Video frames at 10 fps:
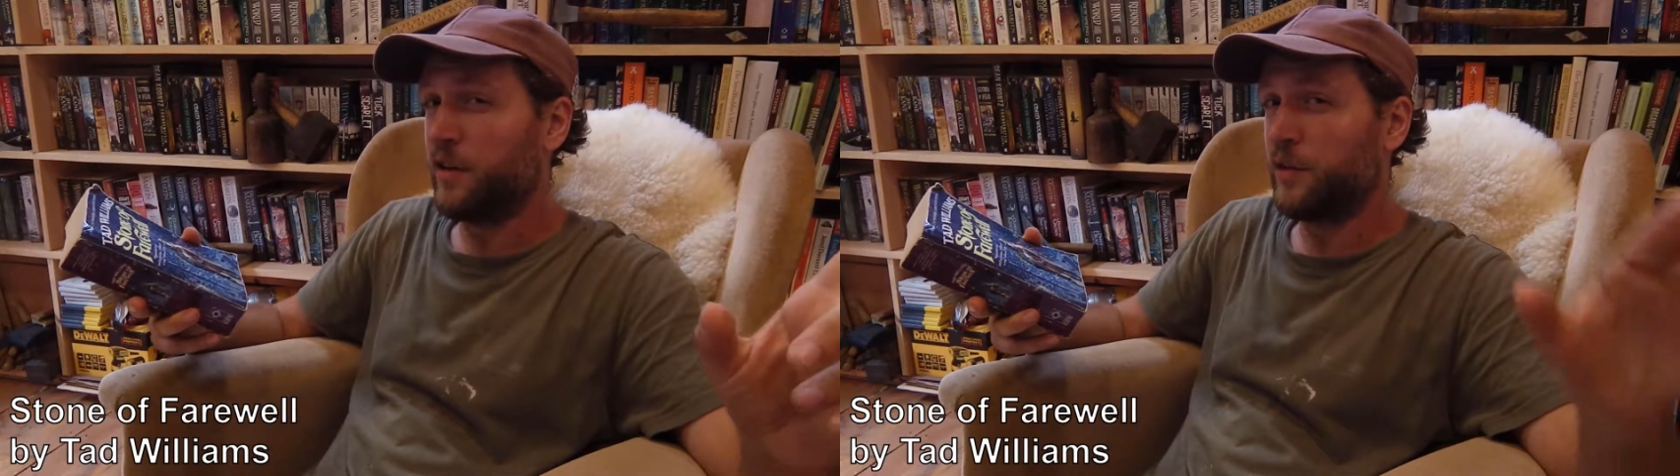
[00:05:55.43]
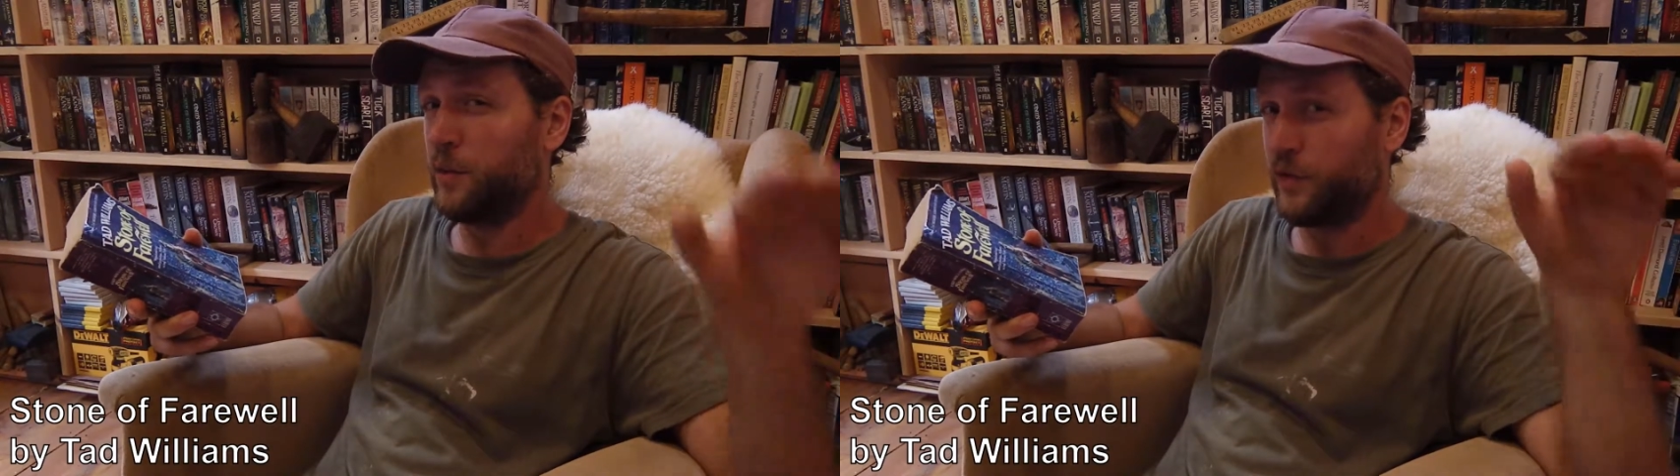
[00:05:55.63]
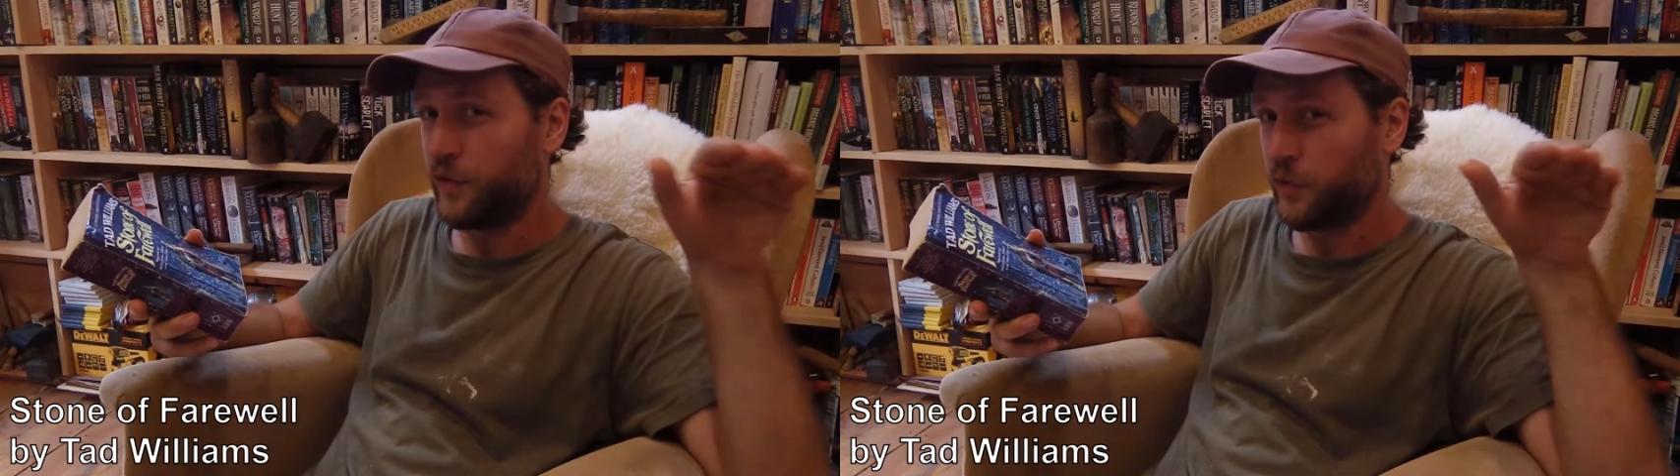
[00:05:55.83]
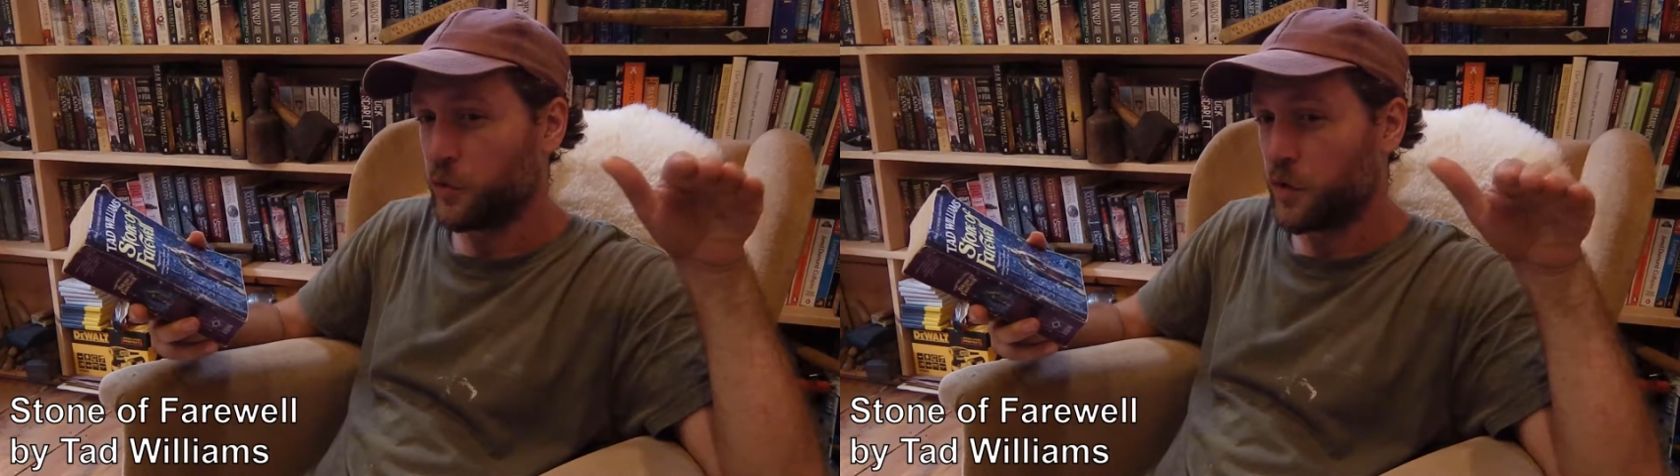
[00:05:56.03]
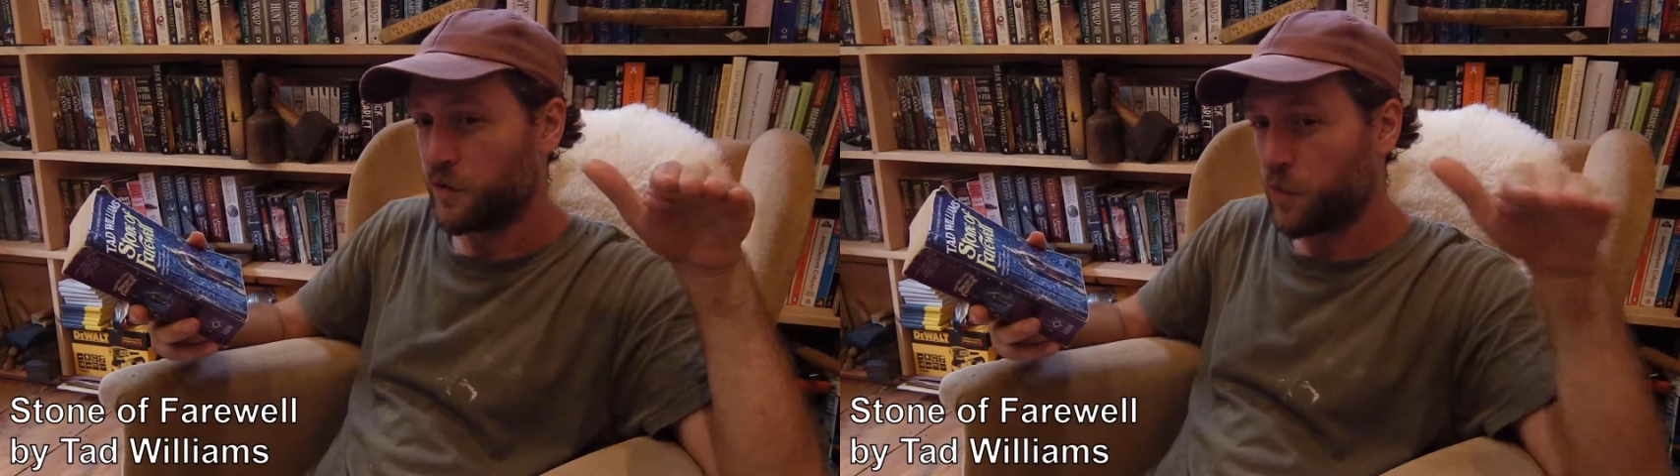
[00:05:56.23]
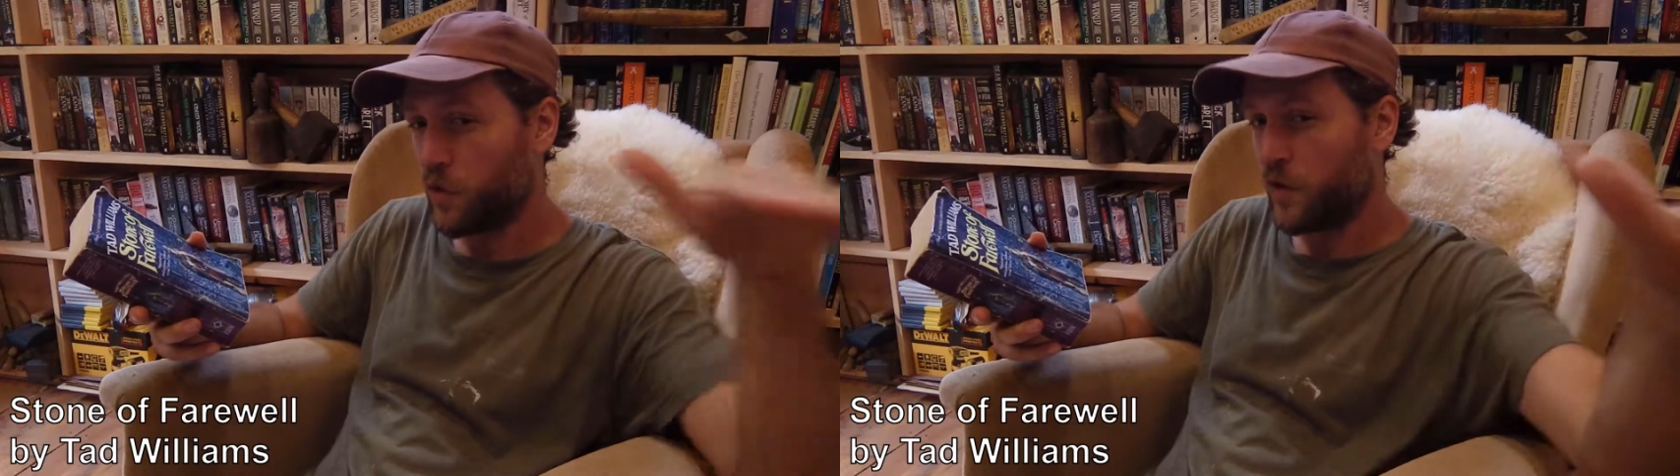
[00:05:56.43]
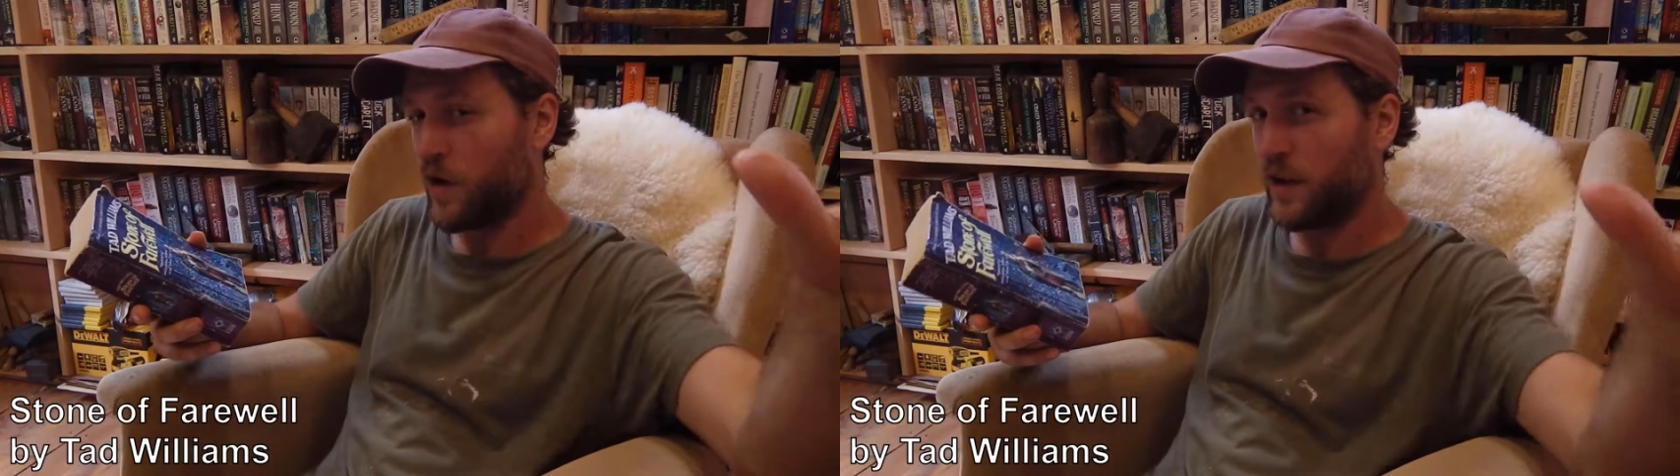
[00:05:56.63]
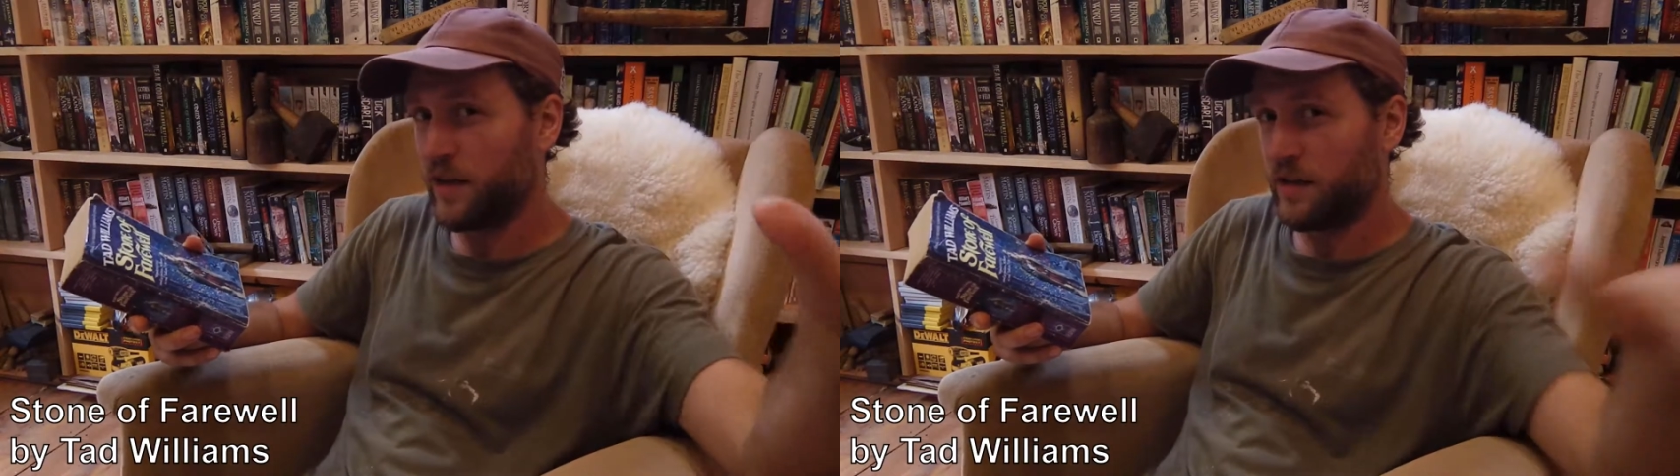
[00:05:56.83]
This was the sort of one that
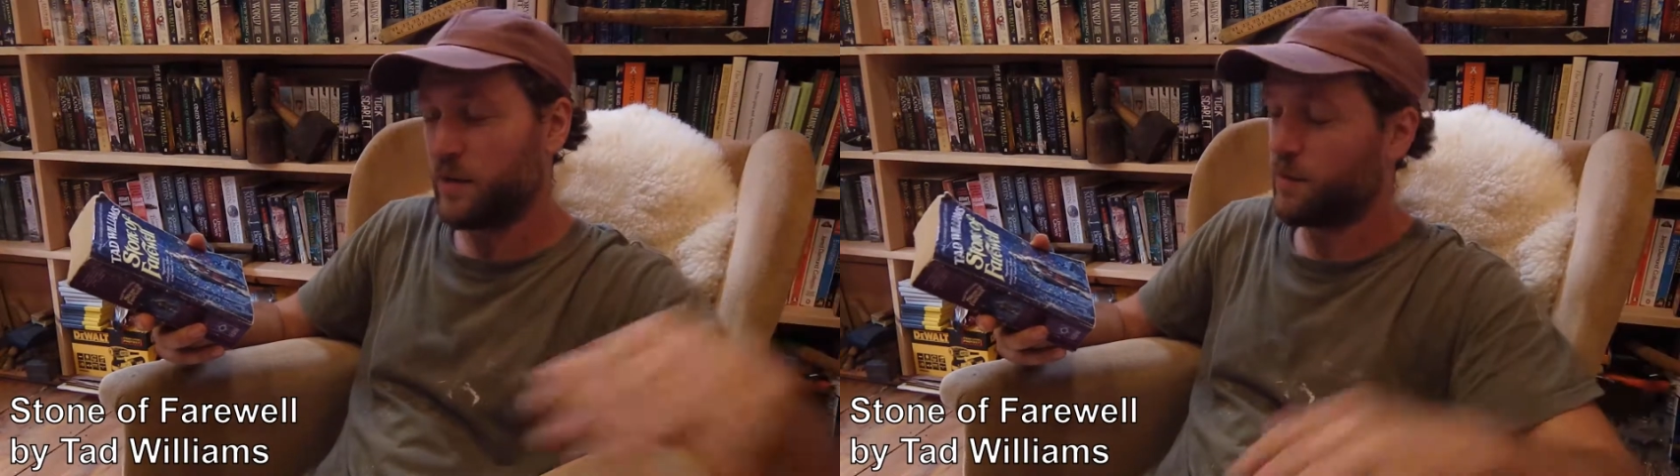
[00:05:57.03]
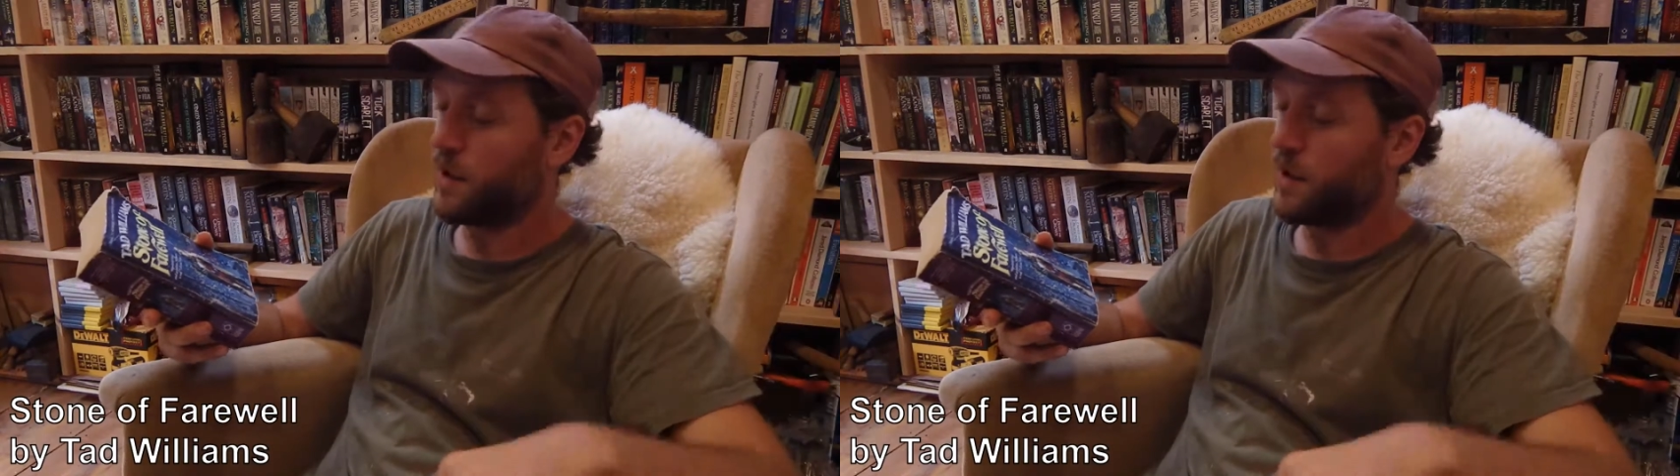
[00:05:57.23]
I